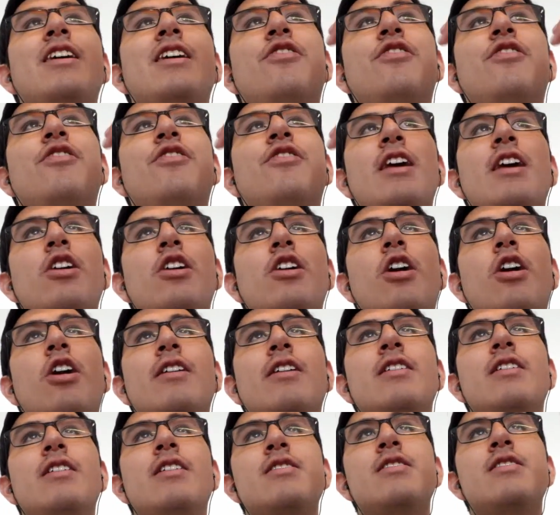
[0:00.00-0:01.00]
take on
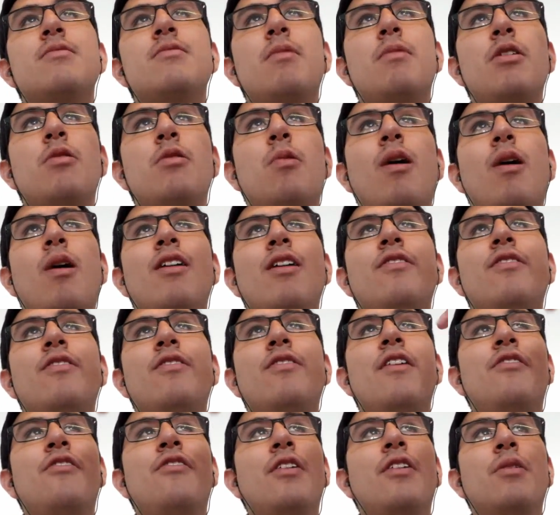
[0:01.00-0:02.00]
this since we qualified
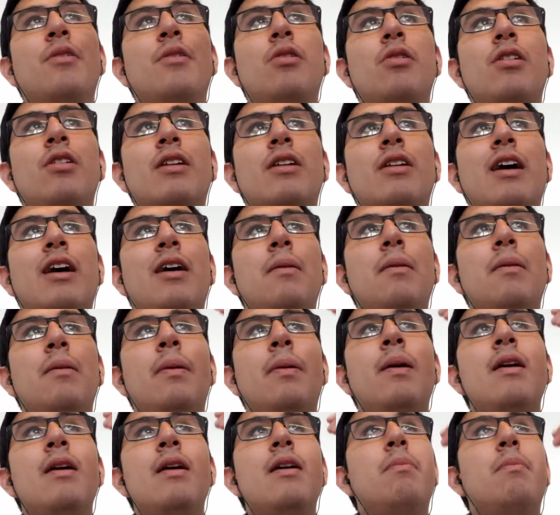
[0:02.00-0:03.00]
for the World Cup.
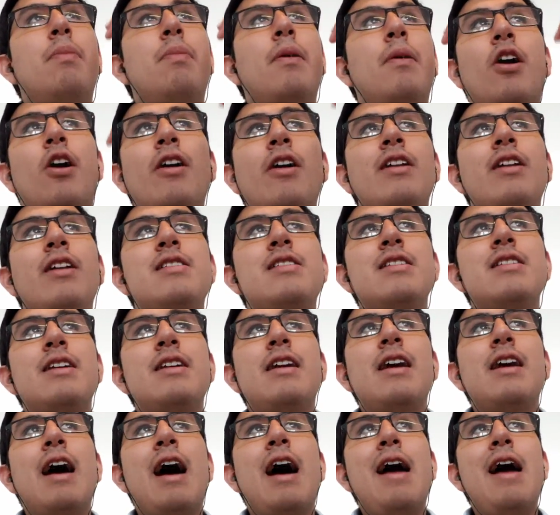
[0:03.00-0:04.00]
But honestly,
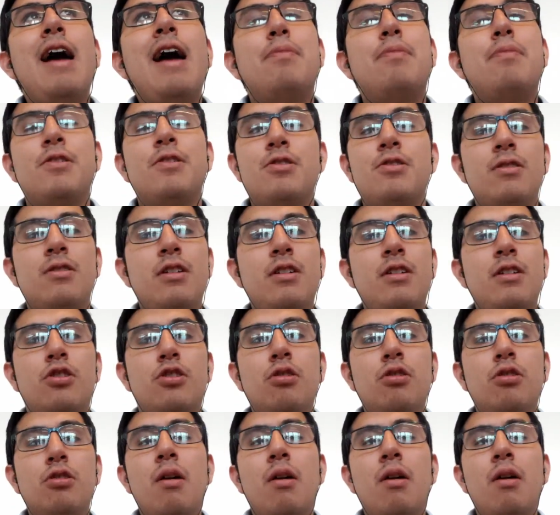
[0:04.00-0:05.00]
I personally grew
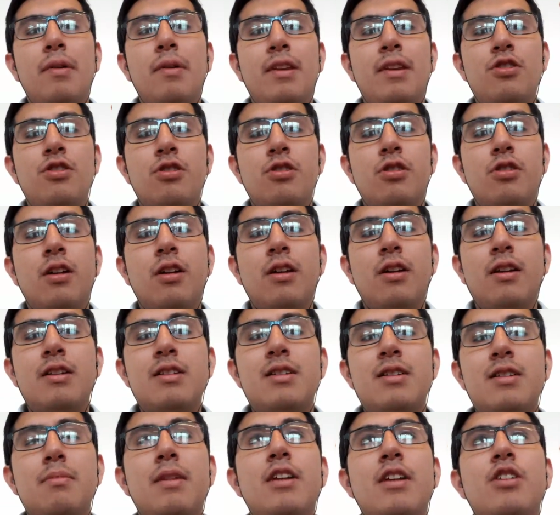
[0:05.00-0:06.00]
up with the journalism
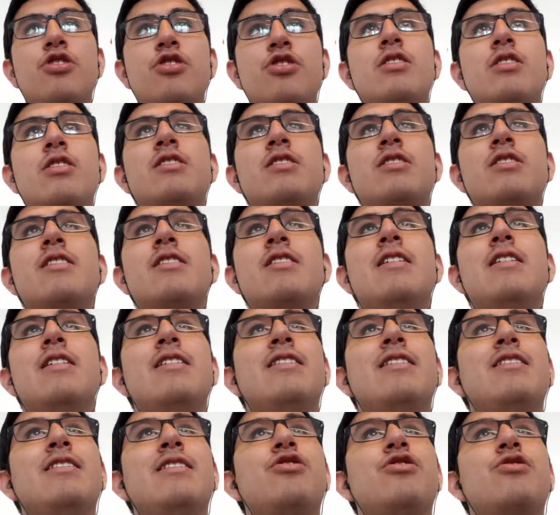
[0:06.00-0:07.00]
that just
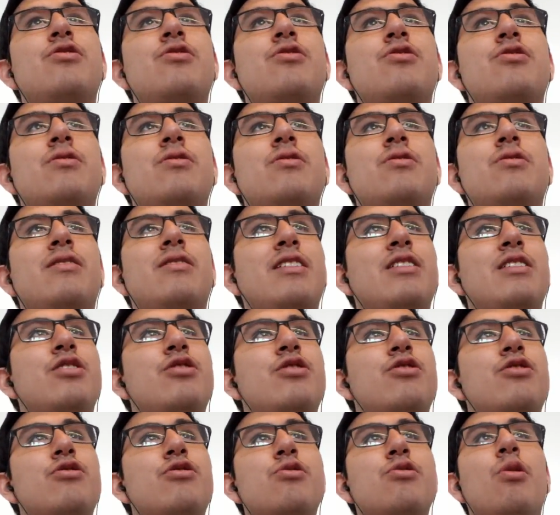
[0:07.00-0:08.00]

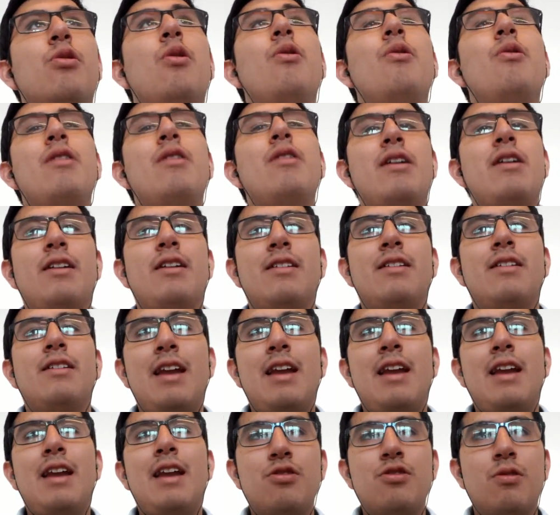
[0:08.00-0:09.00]
destroyed the
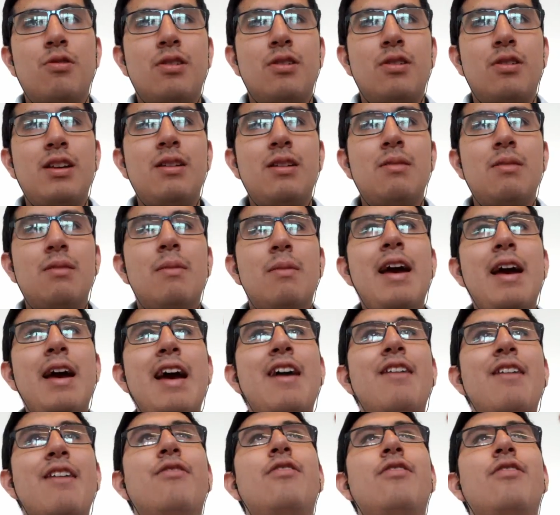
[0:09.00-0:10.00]
national team
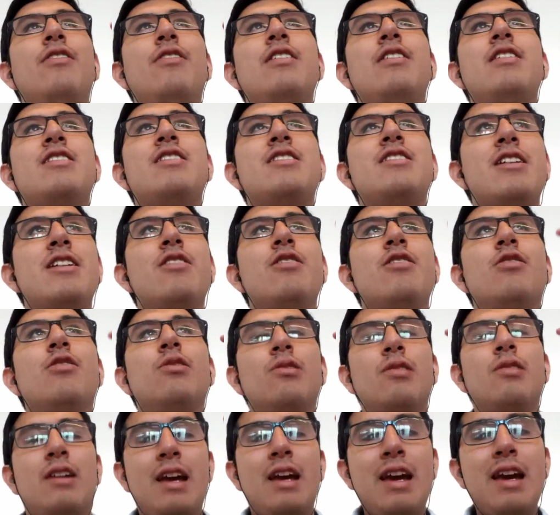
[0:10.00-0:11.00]
every single
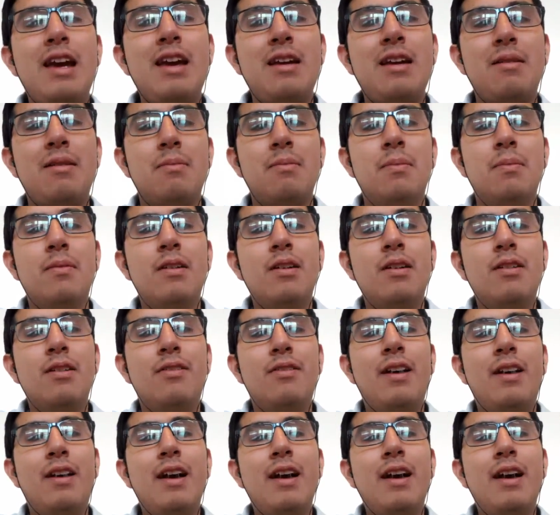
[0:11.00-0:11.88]
game, right?